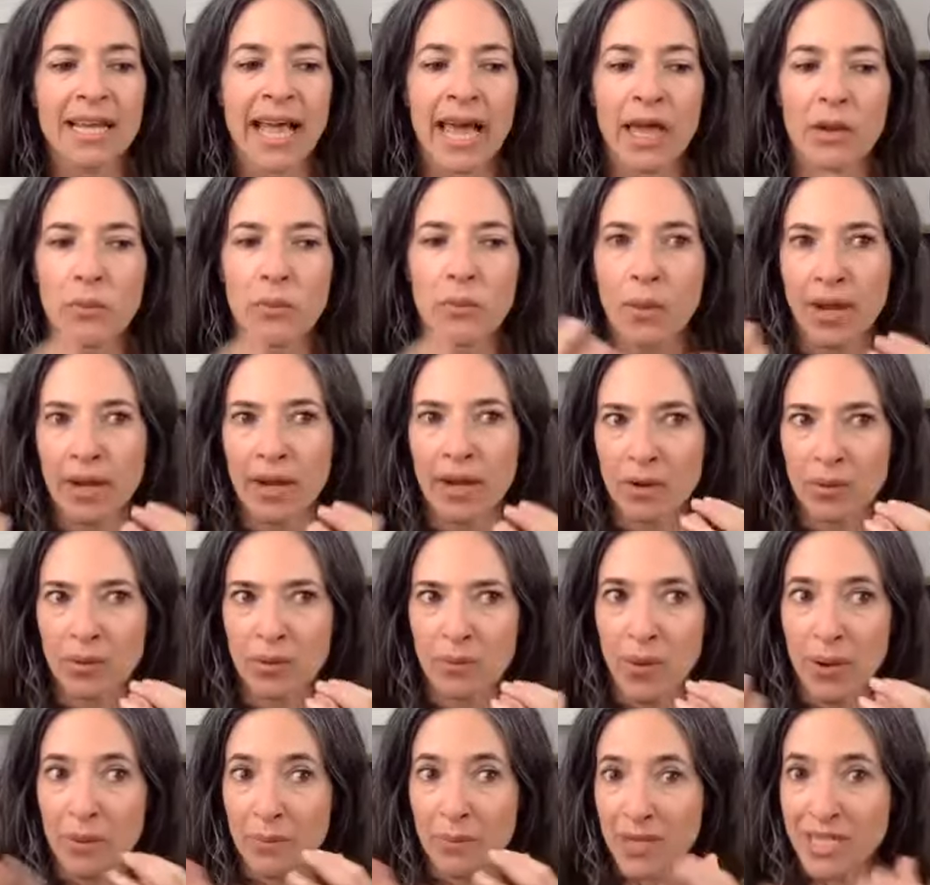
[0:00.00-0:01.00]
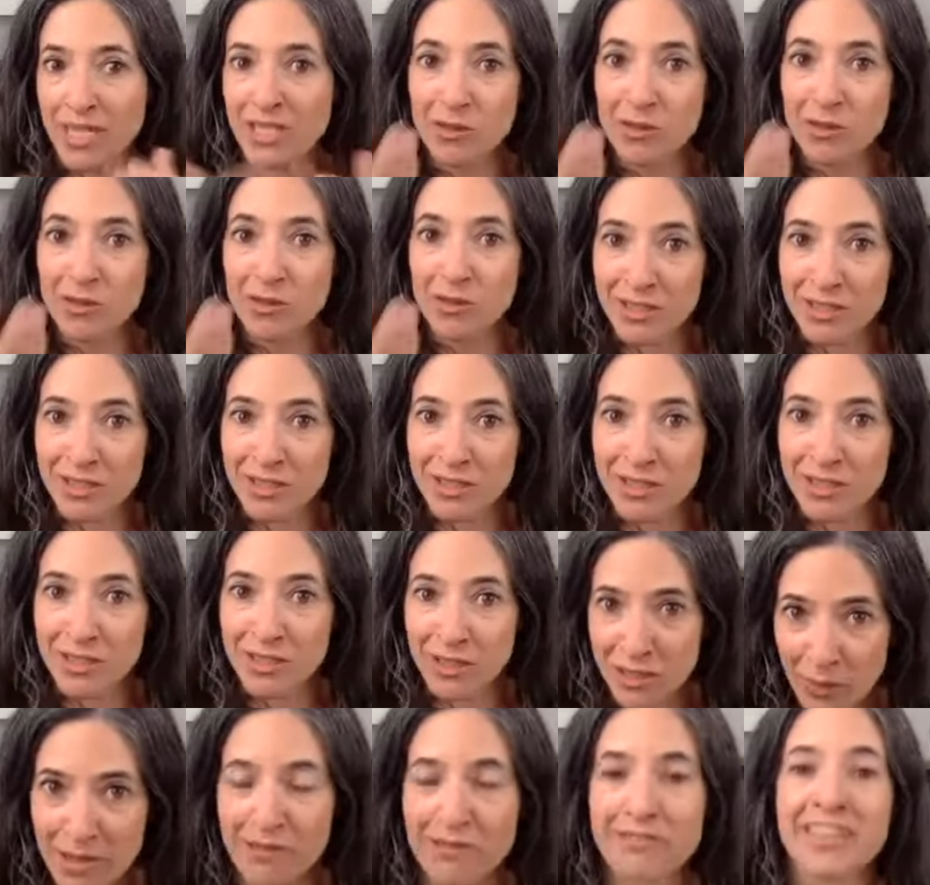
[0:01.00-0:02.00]
And when we do start
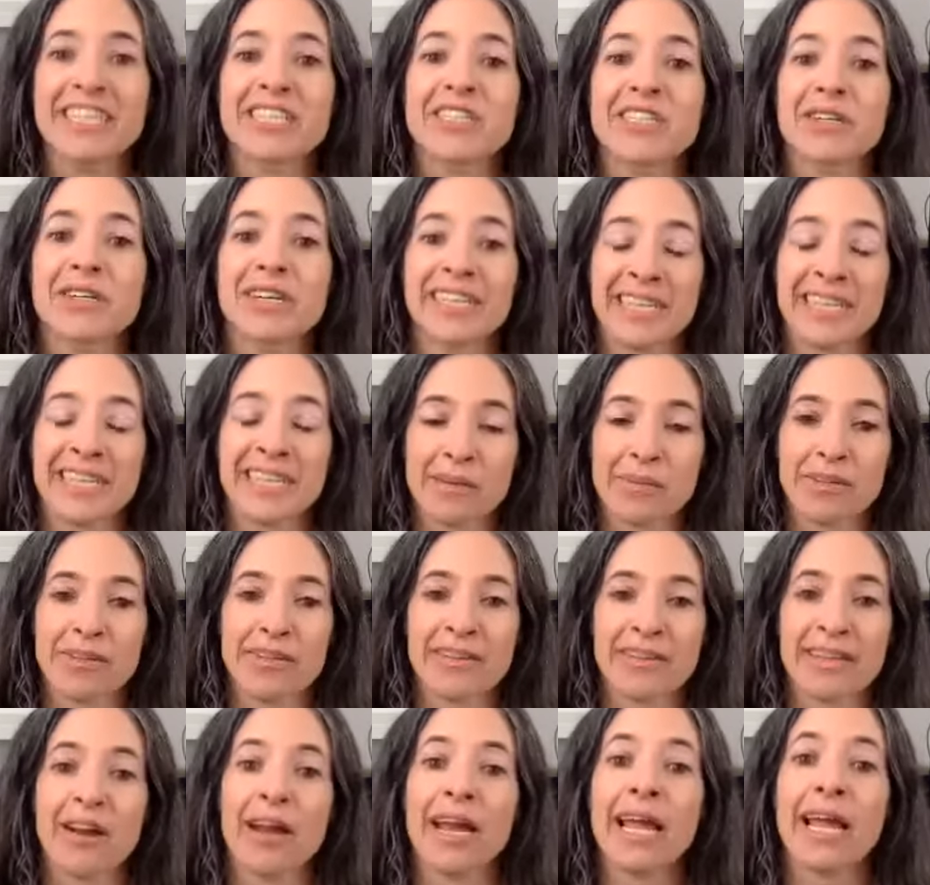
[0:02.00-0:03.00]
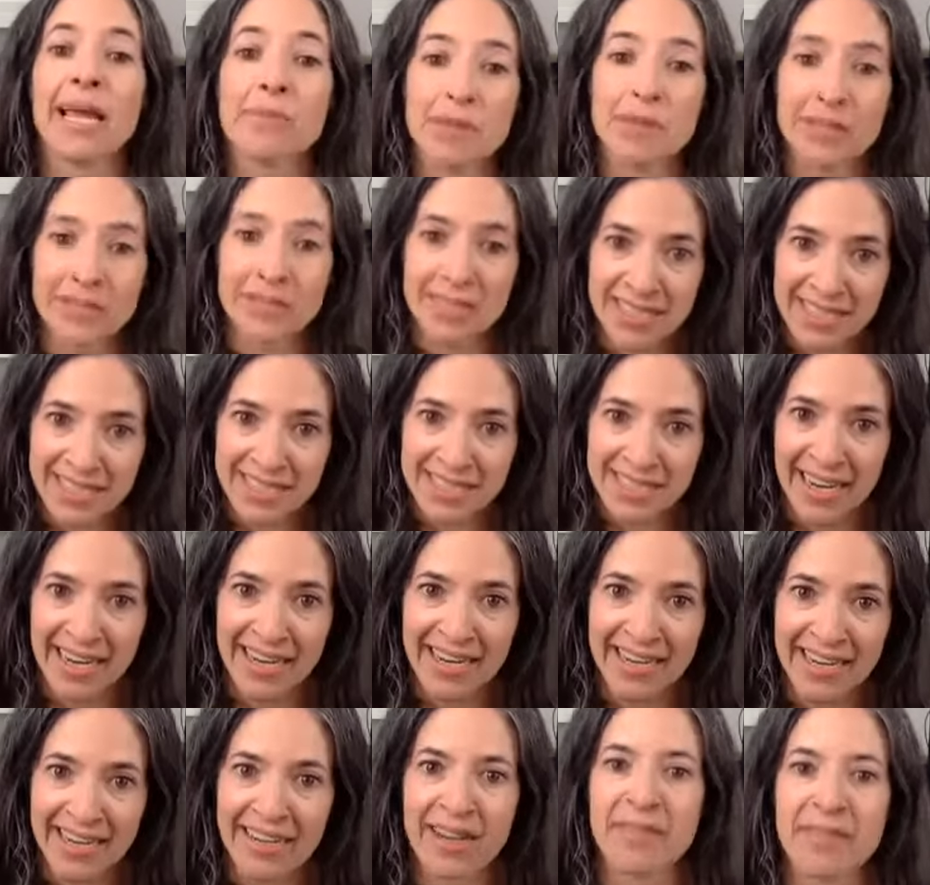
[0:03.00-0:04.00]
to rub their feet during labor, they're able to
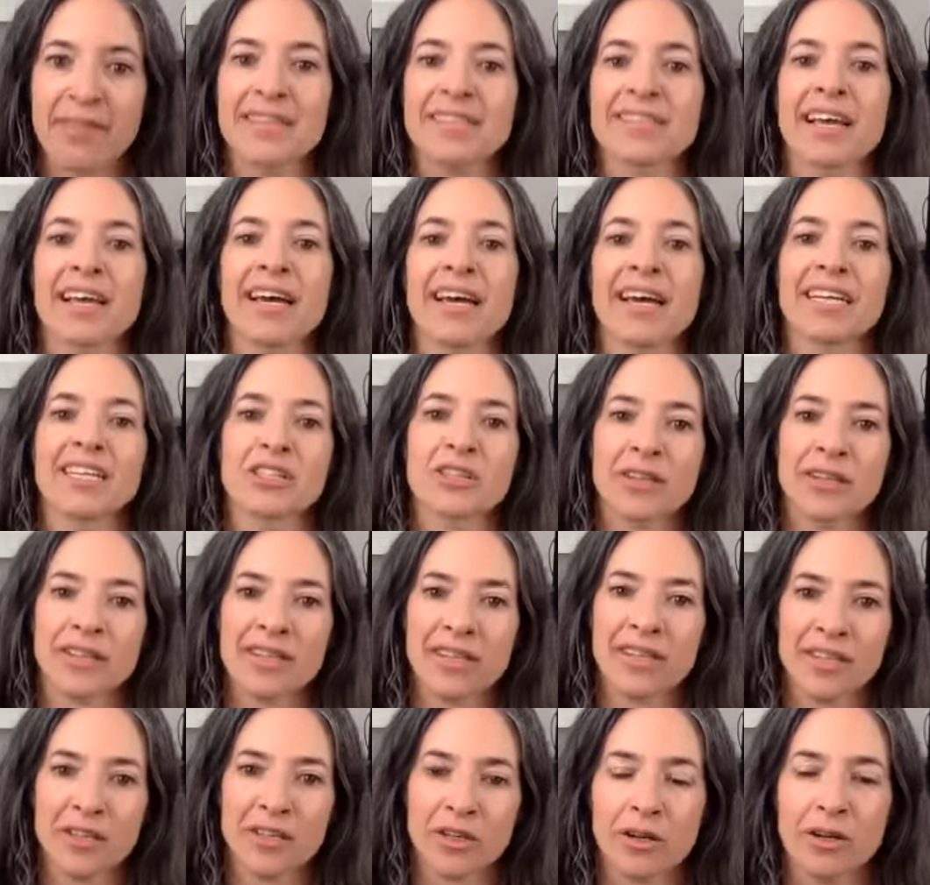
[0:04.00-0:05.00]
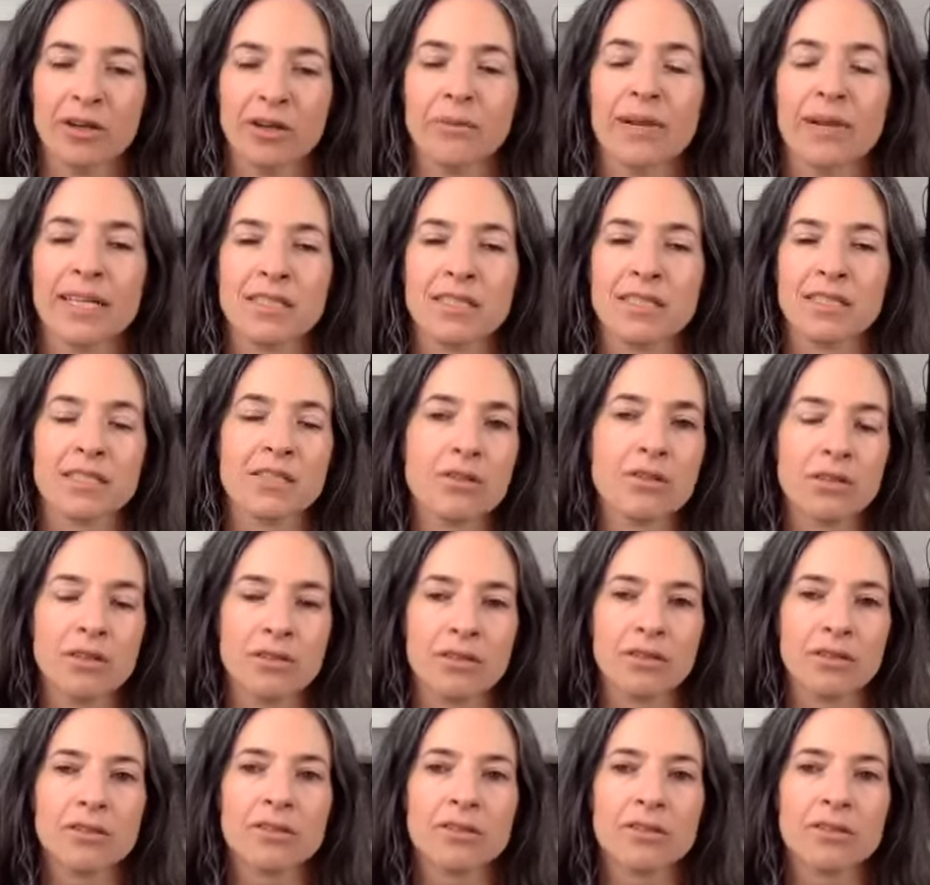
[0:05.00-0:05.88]
stay on the side, or rest through.